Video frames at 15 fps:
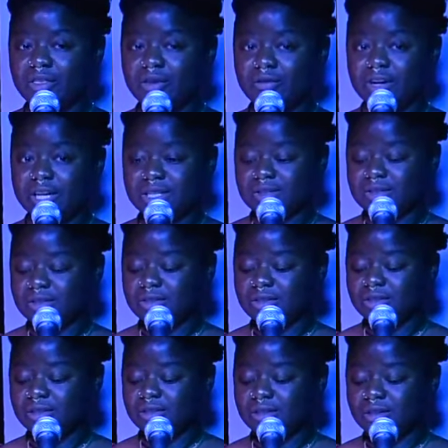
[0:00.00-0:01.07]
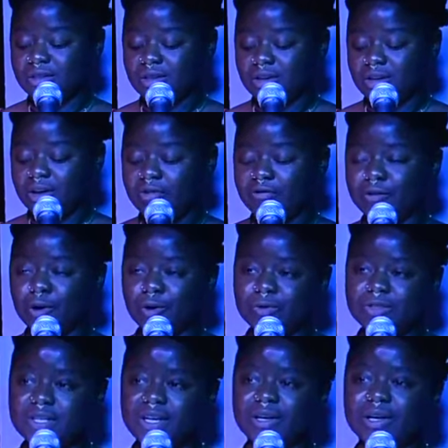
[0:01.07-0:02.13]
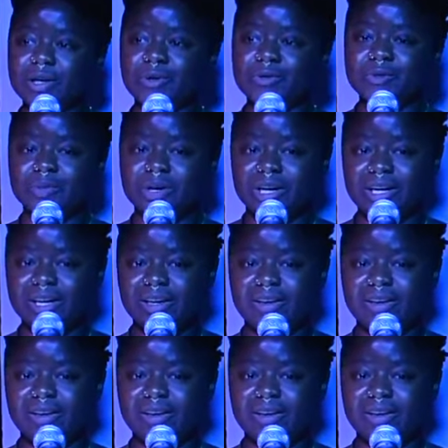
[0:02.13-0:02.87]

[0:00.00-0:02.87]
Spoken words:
The rest, floating close by.